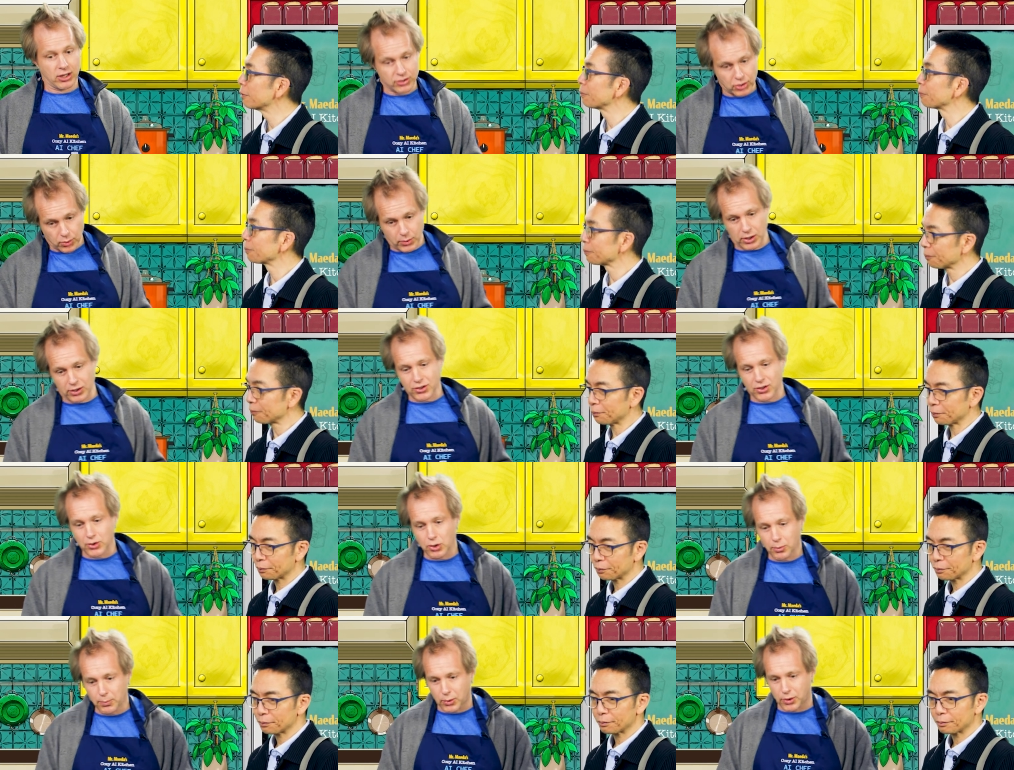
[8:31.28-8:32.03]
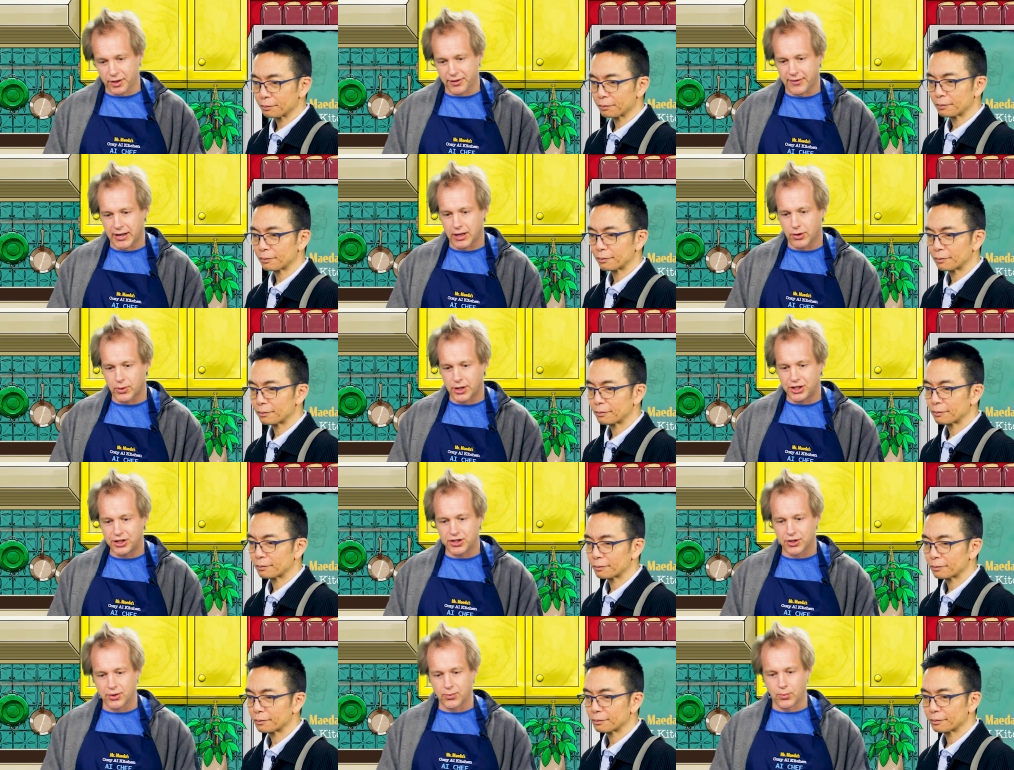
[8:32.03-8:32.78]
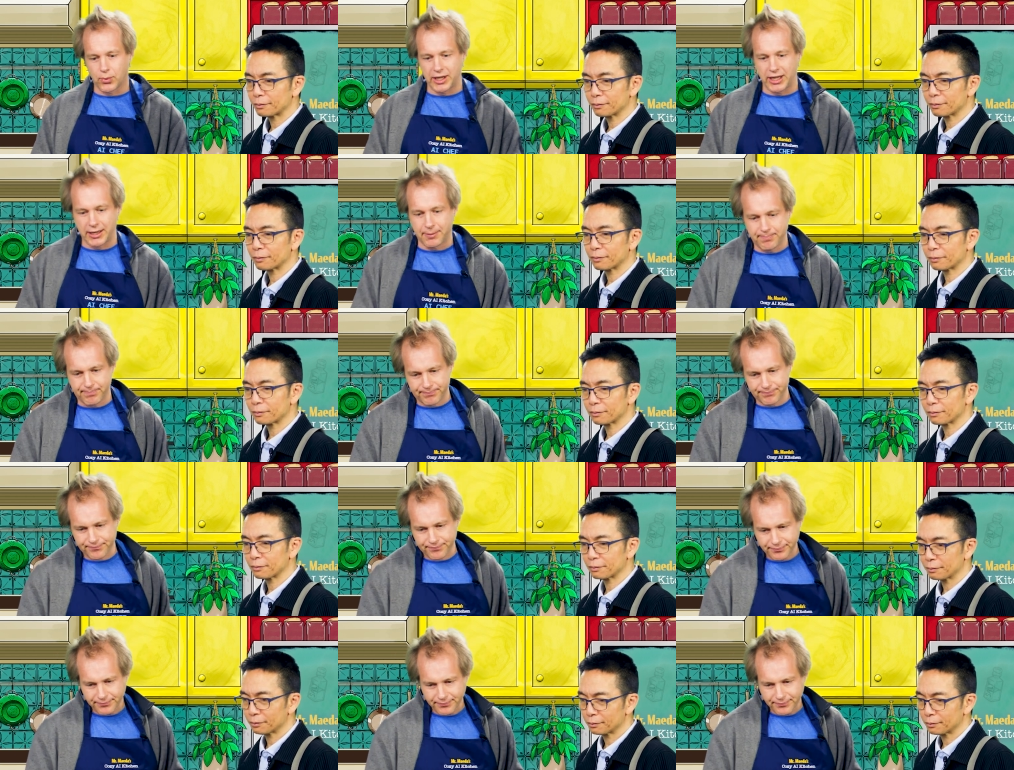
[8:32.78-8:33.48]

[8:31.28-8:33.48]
Speaker 1: So we also support evaluation. We